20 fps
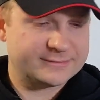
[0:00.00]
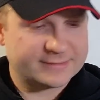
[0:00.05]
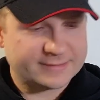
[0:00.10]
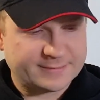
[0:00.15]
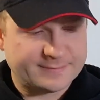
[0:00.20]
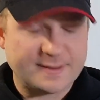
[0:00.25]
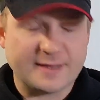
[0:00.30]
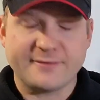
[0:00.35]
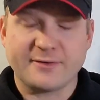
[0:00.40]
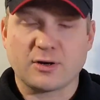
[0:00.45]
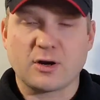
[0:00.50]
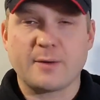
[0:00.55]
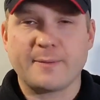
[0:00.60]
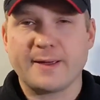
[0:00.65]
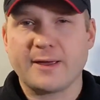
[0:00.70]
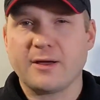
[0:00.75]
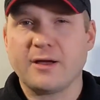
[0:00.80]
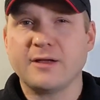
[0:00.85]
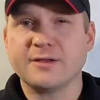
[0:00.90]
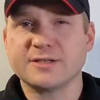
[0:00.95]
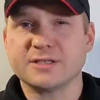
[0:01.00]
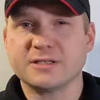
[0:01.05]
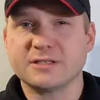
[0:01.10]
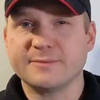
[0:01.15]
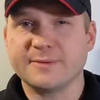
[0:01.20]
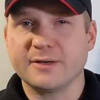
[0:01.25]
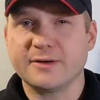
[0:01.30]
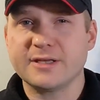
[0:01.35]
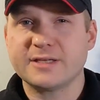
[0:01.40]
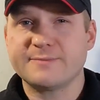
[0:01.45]
a bit of a cop-out answer,
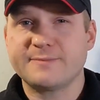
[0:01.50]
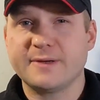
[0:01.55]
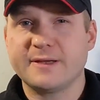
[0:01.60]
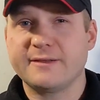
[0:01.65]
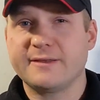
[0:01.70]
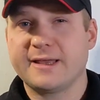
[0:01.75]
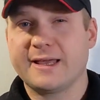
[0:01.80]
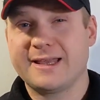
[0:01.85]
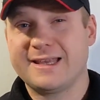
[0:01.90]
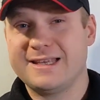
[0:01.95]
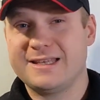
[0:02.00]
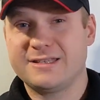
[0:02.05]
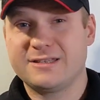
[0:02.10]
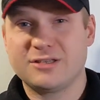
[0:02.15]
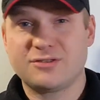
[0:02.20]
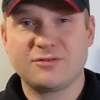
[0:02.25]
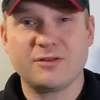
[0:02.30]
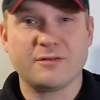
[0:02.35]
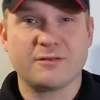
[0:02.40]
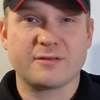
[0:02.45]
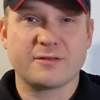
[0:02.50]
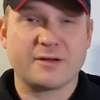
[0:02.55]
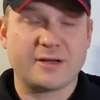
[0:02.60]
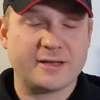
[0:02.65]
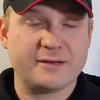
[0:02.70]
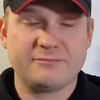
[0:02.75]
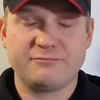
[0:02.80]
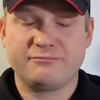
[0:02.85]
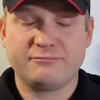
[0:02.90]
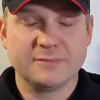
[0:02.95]
to be honest, but that is the truth.
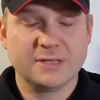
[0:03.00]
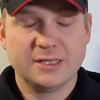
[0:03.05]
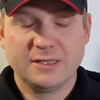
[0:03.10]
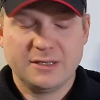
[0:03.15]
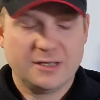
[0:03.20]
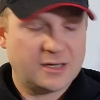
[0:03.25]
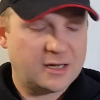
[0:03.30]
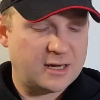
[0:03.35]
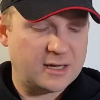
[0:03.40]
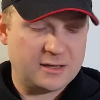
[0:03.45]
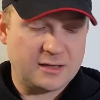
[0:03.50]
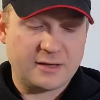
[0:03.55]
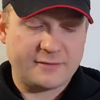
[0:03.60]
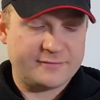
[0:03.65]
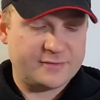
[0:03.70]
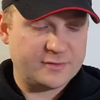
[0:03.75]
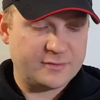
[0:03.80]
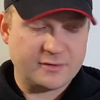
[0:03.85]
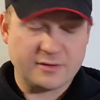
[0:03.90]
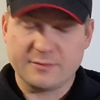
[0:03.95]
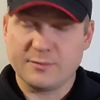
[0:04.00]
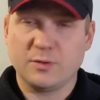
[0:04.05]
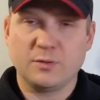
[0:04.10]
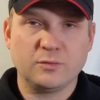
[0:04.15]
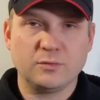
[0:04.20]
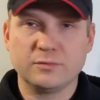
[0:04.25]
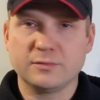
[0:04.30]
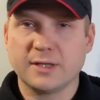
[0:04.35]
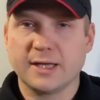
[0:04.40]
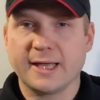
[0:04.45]
I love doing them
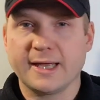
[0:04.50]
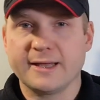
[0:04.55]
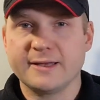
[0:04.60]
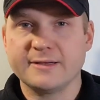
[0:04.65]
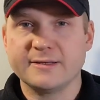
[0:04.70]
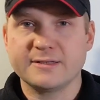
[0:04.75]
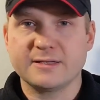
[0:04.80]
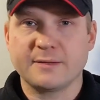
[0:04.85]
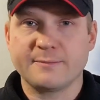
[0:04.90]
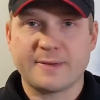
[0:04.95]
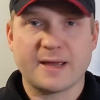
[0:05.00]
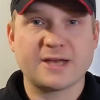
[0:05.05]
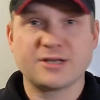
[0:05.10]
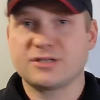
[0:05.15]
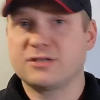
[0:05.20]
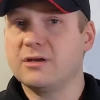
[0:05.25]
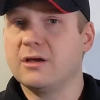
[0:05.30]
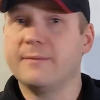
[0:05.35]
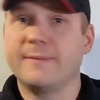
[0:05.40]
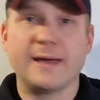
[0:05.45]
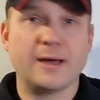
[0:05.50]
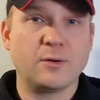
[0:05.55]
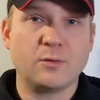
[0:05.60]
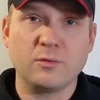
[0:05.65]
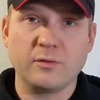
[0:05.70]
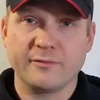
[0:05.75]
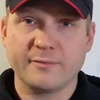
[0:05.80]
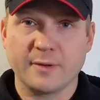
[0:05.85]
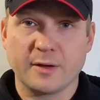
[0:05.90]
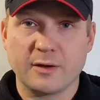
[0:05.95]
all, and I'm passionate about
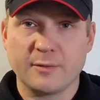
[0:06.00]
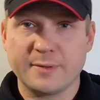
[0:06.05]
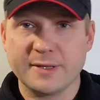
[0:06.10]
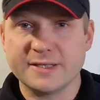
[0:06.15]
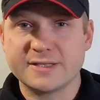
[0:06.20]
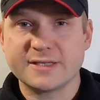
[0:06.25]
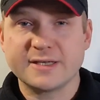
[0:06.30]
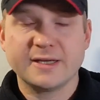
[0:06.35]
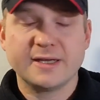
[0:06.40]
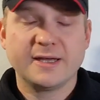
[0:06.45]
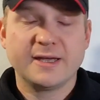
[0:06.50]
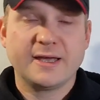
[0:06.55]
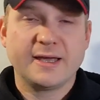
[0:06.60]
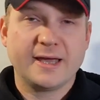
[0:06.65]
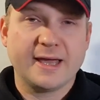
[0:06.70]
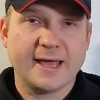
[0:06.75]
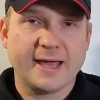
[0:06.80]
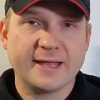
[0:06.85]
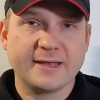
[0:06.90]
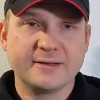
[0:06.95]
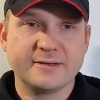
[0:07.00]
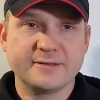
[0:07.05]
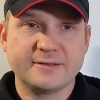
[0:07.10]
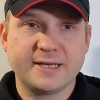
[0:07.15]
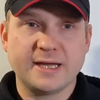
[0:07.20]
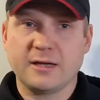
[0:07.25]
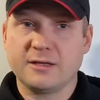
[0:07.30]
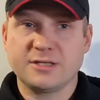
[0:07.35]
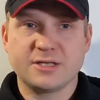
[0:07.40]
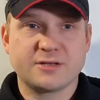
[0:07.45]
all of my hobbies, and
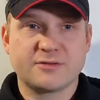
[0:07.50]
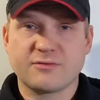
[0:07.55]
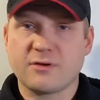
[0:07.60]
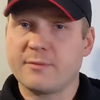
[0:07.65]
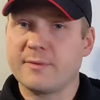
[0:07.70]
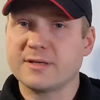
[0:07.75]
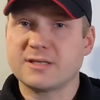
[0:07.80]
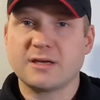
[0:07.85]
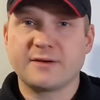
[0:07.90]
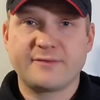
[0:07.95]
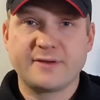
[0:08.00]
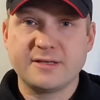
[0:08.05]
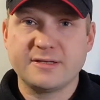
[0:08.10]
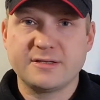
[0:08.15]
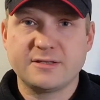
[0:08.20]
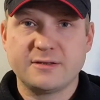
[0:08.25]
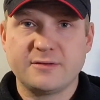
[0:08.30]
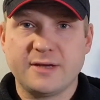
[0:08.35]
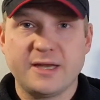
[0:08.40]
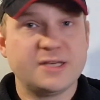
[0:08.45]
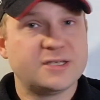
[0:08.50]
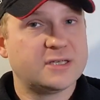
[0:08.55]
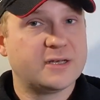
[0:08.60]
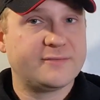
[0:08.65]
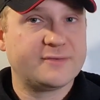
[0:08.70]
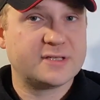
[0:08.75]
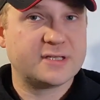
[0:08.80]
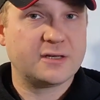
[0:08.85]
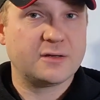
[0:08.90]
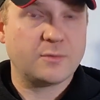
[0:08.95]
yeah, I'll just throw myself into each and
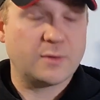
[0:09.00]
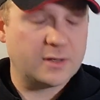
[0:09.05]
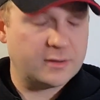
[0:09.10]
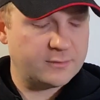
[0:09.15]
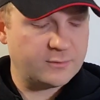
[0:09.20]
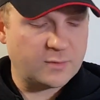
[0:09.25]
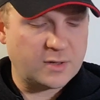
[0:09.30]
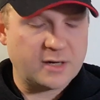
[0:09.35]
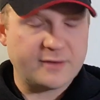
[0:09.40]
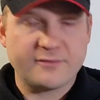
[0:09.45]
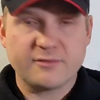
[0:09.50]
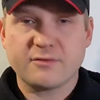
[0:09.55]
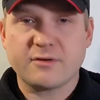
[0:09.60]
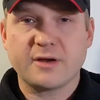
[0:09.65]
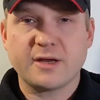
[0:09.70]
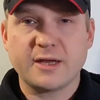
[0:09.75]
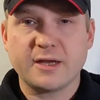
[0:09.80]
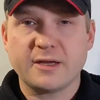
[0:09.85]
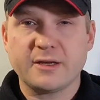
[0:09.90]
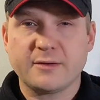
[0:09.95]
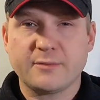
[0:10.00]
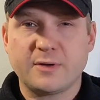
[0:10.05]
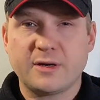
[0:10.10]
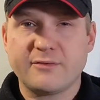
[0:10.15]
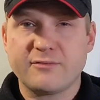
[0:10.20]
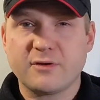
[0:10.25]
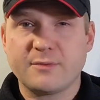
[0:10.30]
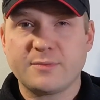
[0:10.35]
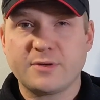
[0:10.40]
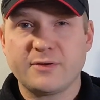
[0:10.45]
every single one whenever
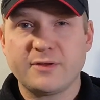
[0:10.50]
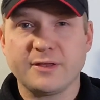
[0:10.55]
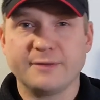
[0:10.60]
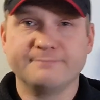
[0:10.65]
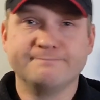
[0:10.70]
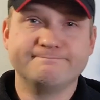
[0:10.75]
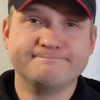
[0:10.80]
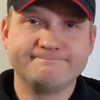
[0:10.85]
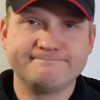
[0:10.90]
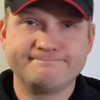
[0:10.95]
I'm doing them.